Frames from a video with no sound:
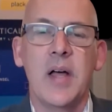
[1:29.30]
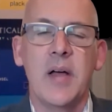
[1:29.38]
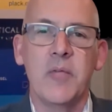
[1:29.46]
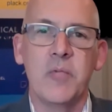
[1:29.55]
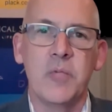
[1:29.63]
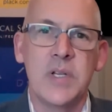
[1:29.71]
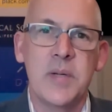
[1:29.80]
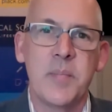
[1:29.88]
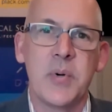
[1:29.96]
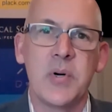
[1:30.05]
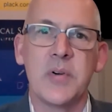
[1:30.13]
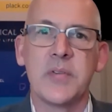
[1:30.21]

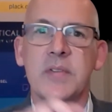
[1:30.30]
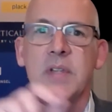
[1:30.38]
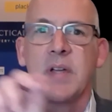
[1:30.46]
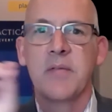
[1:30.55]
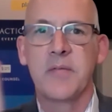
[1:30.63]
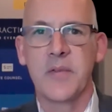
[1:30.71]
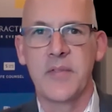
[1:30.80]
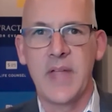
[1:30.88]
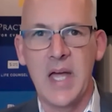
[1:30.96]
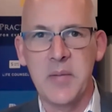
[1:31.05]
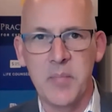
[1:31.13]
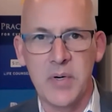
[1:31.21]
reimburse for
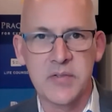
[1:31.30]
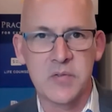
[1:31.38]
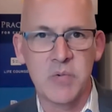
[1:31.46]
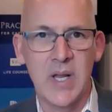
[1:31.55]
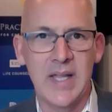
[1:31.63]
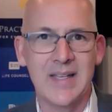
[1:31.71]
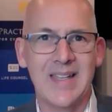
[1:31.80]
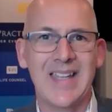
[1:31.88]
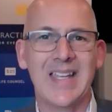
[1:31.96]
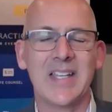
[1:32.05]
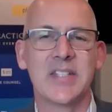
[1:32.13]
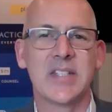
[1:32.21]
that month's rent
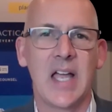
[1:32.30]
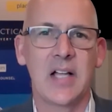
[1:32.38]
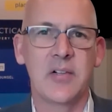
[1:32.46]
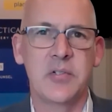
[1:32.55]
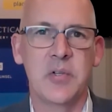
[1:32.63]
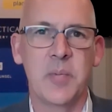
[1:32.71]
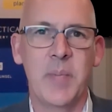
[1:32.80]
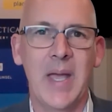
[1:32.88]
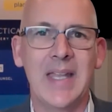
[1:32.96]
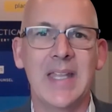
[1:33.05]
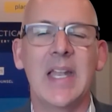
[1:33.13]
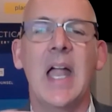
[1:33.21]
exactly to the
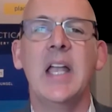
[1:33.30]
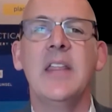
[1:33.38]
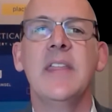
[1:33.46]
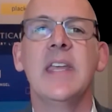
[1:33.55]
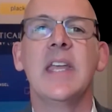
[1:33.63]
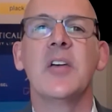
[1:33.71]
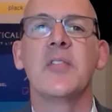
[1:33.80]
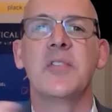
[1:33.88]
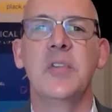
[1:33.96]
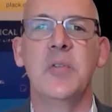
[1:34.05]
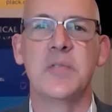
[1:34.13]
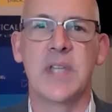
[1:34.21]
penny, and anything else
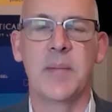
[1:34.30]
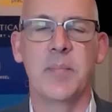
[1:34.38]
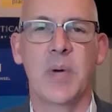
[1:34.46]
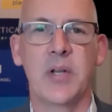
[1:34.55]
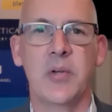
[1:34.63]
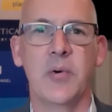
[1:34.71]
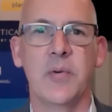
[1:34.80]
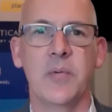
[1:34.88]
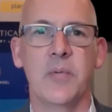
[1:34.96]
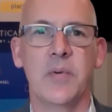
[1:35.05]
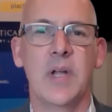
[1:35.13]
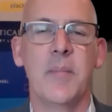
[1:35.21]
use that money on,
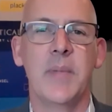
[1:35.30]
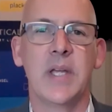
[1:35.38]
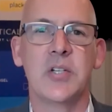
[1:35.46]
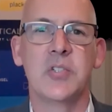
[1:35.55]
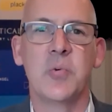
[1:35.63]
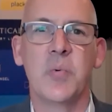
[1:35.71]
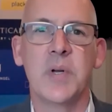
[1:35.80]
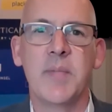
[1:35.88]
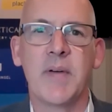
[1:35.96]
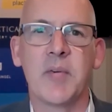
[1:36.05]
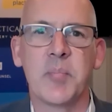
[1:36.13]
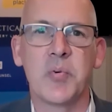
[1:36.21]
because you want to be
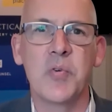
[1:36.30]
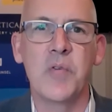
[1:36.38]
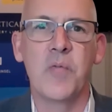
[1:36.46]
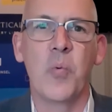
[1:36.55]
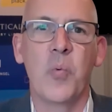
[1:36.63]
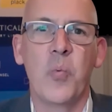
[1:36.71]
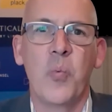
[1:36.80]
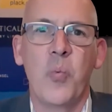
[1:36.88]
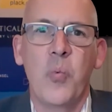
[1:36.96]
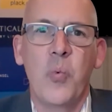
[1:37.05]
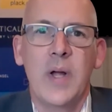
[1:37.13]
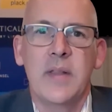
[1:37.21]
able to prove
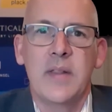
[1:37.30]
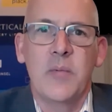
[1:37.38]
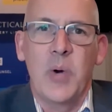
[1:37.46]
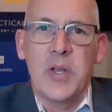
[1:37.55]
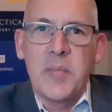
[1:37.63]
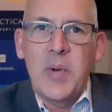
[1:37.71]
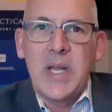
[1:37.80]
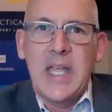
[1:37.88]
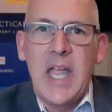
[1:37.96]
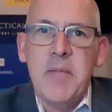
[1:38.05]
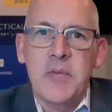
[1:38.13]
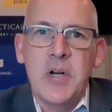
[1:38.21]
where the money
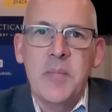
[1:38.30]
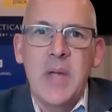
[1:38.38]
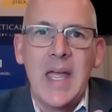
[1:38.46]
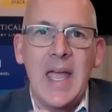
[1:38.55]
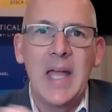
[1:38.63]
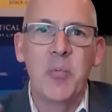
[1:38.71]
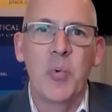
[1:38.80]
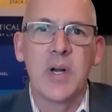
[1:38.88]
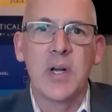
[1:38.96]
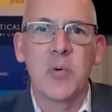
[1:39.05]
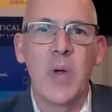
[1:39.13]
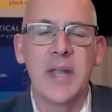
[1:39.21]
came from and where
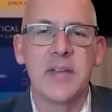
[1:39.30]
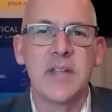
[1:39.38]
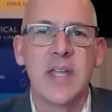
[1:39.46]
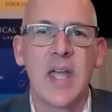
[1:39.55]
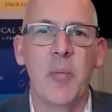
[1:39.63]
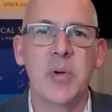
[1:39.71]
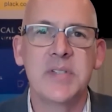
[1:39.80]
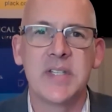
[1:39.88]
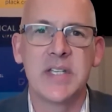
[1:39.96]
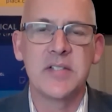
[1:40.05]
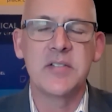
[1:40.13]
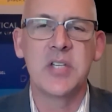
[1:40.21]
it went. And once it
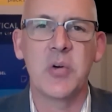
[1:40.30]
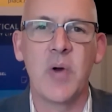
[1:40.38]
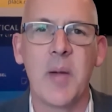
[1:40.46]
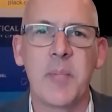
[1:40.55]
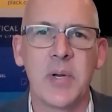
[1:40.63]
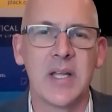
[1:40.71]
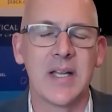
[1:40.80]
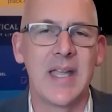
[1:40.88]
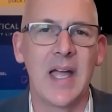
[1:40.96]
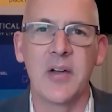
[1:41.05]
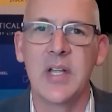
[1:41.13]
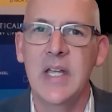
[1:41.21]
gets into your operating
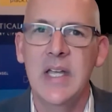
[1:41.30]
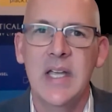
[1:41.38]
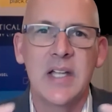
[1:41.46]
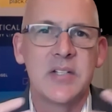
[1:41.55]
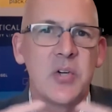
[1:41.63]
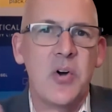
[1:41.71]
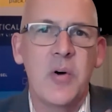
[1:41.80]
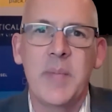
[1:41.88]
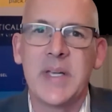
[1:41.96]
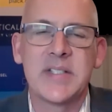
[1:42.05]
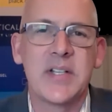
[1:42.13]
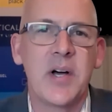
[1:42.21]
account, it's all
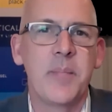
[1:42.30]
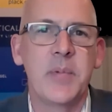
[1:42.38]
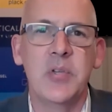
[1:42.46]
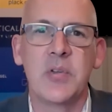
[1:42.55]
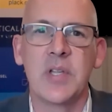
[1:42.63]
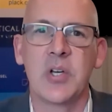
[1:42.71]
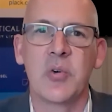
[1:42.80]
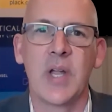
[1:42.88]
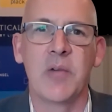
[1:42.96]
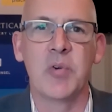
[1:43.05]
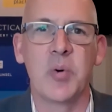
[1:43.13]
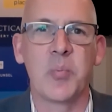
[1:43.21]
mixed up and you can
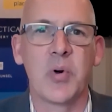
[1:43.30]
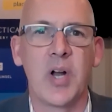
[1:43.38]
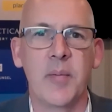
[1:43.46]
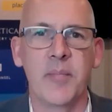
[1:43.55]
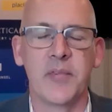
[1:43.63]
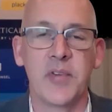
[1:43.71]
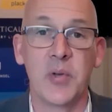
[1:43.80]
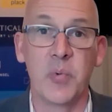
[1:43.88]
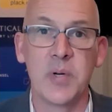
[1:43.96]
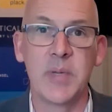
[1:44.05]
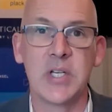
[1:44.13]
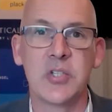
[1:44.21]
create real problems. So you
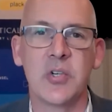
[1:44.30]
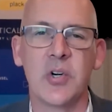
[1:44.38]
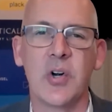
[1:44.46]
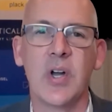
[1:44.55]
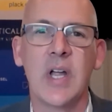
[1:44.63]
want to make sure,